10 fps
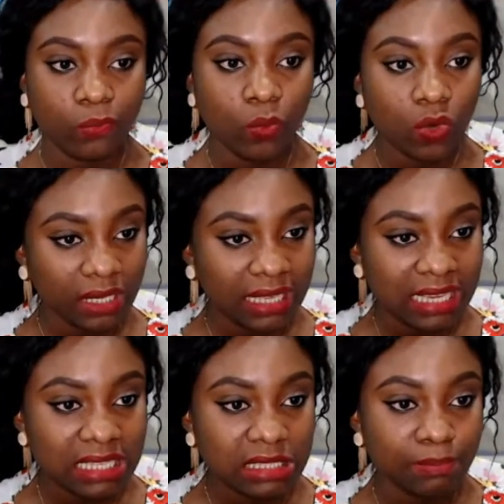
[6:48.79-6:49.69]
One
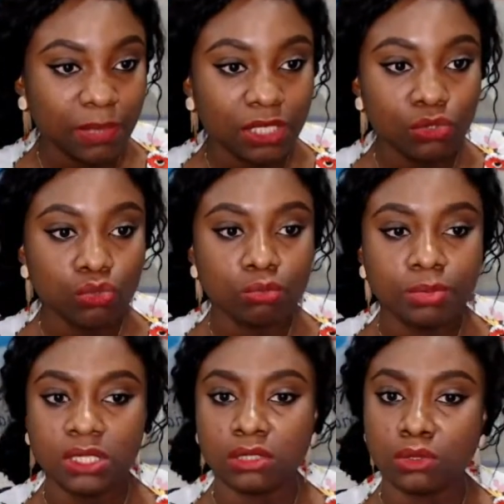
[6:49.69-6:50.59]
is being too
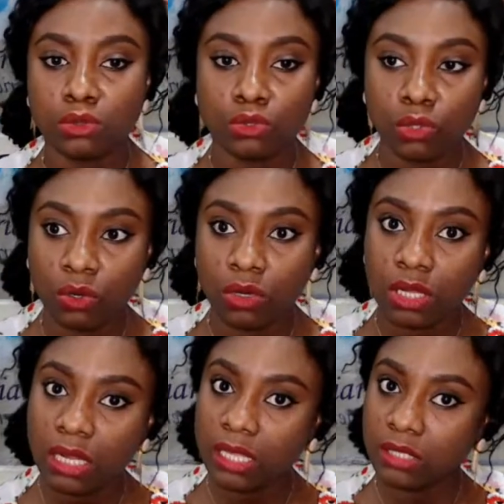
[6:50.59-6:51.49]
busy to
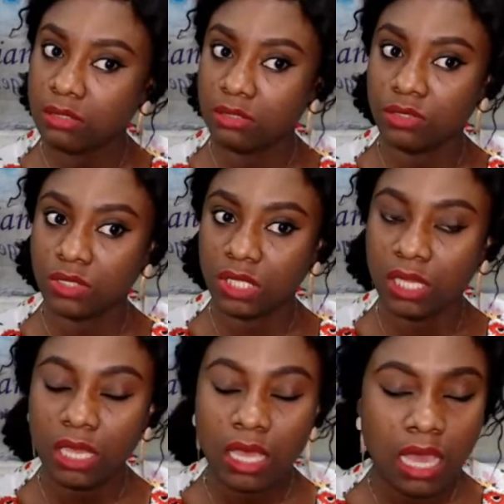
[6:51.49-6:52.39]
talk. Like
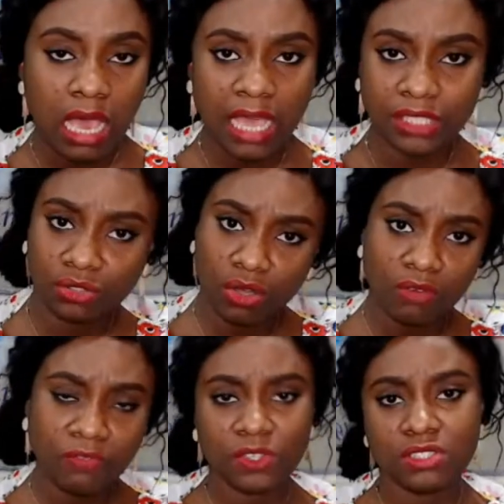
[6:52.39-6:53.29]
seriously, I should
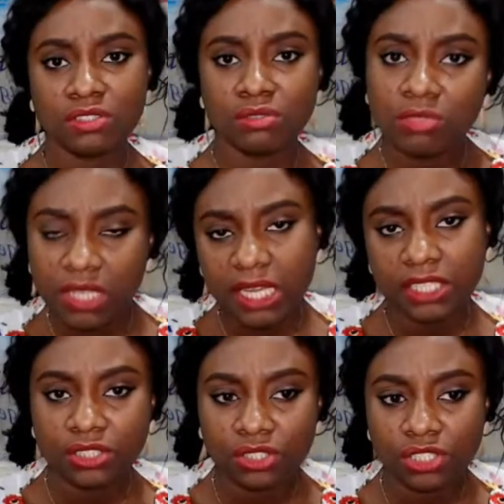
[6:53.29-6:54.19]
come first in the
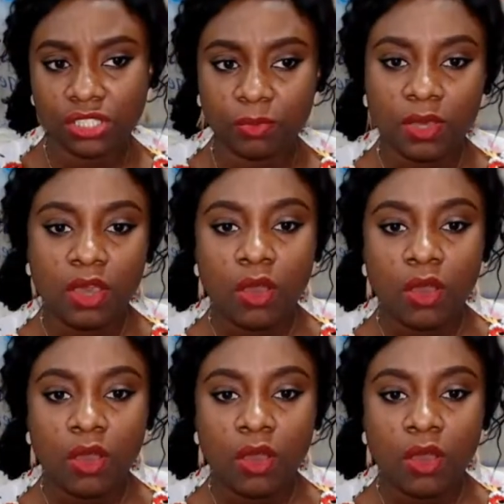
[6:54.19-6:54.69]
relationship.